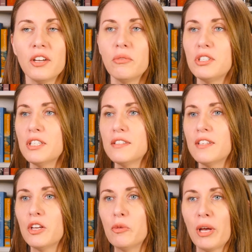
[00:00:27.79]
which is,
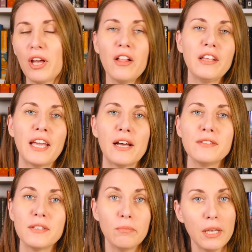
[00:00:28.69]
by all
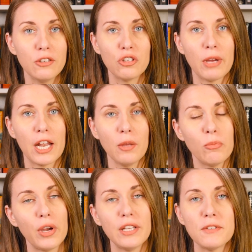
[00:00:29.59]
accounts, a melodramatic
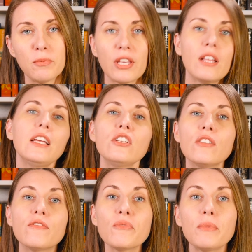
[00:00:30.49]
point of
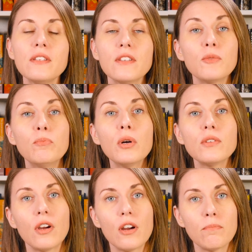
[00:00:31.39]
speculation for me since
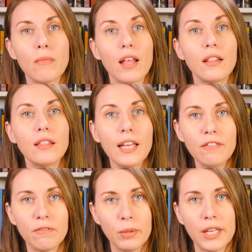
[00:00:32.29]
books are my
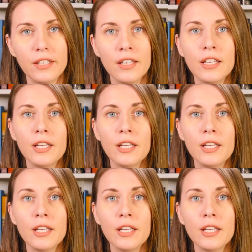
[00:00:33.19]
lifeblood,